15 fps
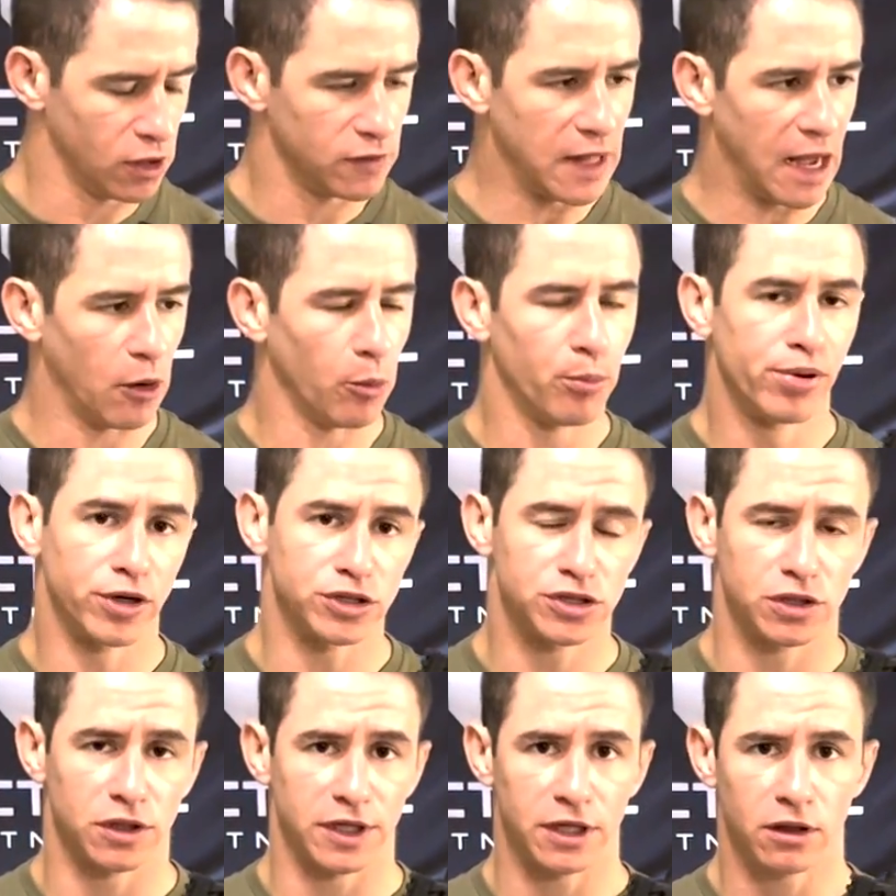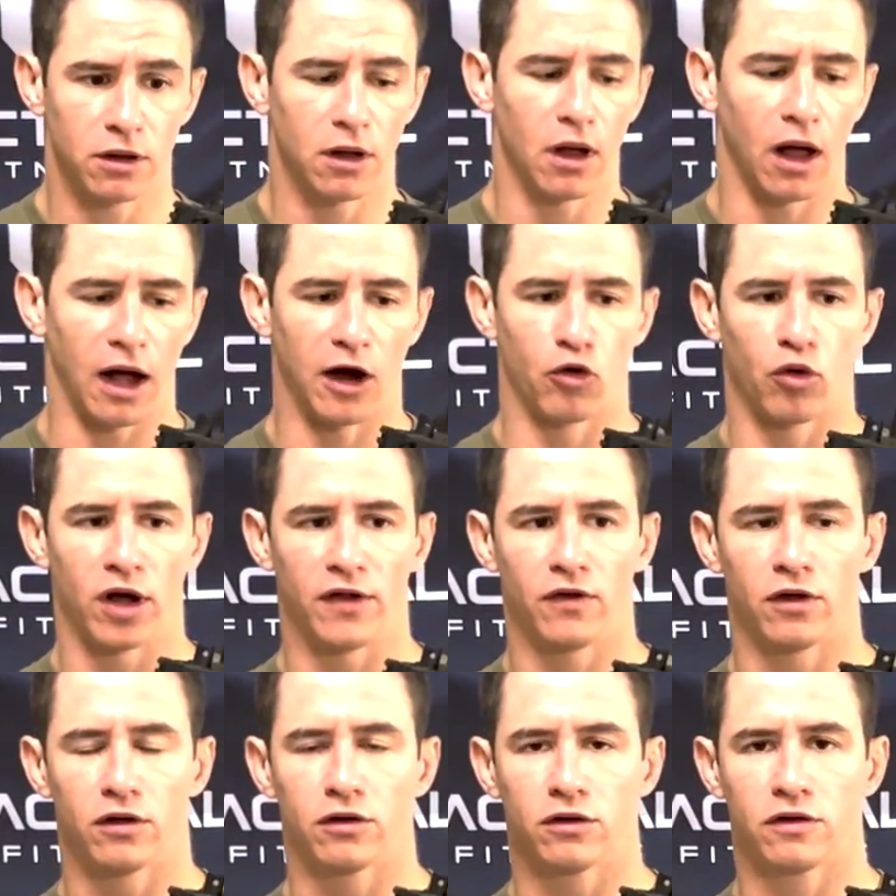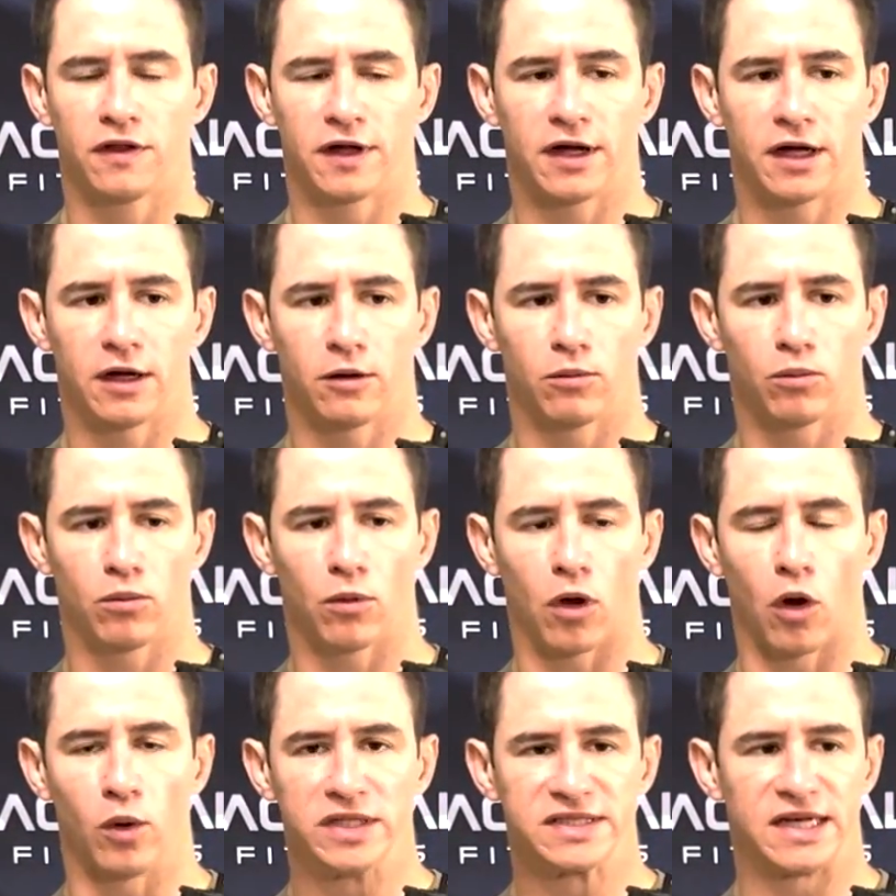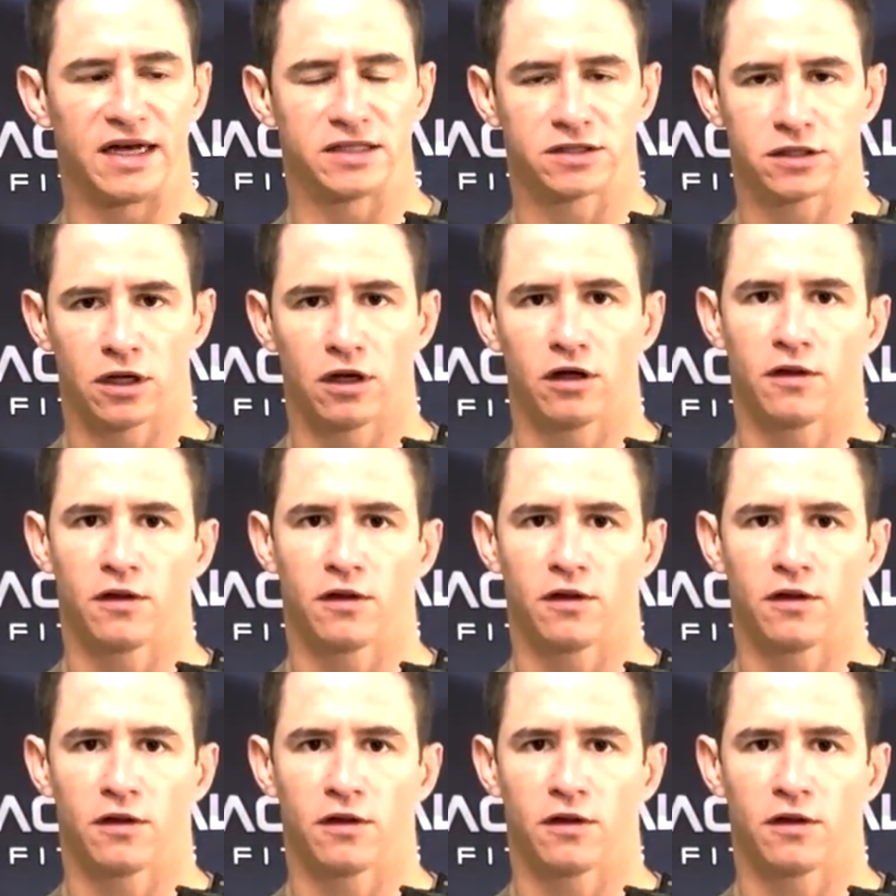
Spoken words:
Now, personally, I run the OSS,